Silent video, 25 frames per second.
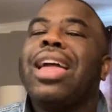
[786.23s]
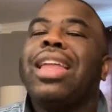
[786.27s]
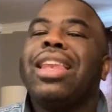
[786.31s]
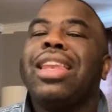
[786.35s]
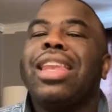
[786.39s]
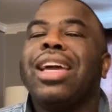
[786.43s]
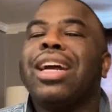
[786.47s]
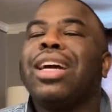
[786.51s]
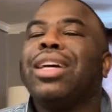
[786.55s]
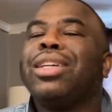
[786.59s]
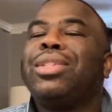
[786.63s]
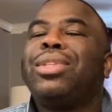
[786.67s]

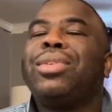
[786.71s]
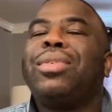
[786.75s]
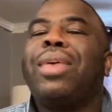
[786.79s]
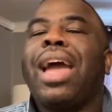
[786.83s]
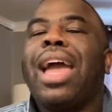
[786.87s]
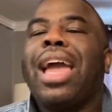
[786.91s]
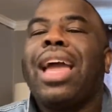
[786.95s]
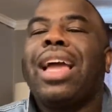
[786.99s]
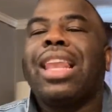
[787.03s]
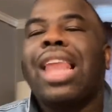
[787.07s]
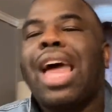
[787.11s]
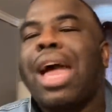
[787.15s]
niggas who
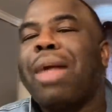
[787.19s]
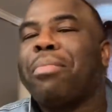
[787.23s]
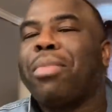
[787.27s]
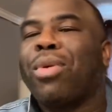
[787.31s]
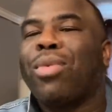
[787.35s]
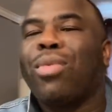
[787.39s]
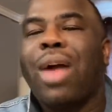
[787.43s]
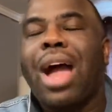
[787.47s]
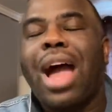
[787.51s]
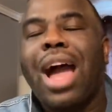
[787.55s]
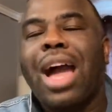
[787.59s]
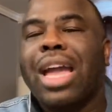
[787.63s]
act like
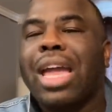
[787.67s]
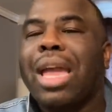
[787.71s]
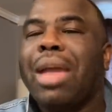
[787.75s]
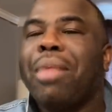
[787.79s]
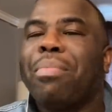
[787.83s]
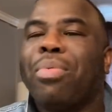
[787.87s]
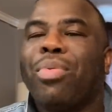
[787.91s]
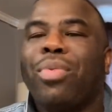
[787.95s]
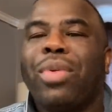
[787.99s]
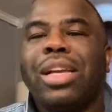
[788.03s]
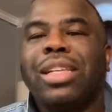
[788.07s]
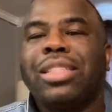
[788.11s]
Barack and
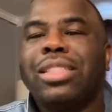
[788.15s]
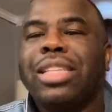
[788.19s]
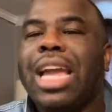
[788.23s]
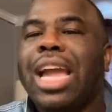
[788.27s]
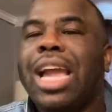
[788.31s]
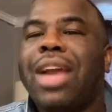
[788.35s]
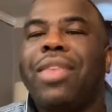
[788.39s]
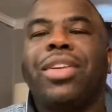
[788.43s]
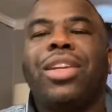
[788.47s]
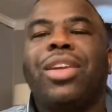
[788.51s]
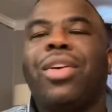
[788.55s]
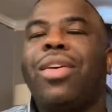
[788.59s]
Prince
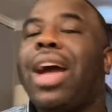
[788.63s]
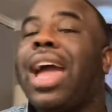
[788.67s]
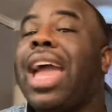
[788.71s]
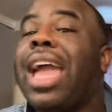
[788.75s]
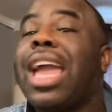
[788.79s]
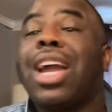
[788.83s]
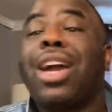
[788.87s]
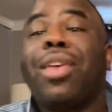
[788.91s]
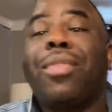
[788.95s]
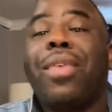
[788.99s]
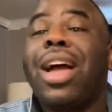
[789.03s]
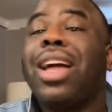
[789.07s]
Harry don't
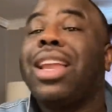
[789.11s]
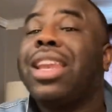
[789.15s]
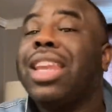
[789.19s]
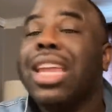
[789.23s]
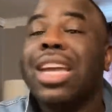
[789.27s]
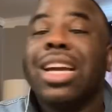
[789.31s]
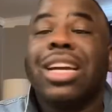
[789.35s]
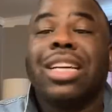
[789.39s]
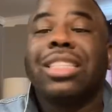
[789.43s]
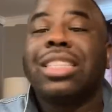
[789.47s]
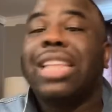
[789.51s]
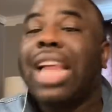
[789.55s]
hang around
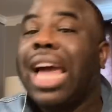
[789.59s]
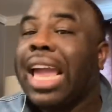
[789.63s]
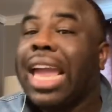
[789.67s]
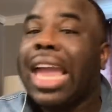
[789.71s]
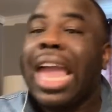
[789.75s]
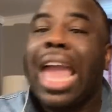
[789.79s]
niggas like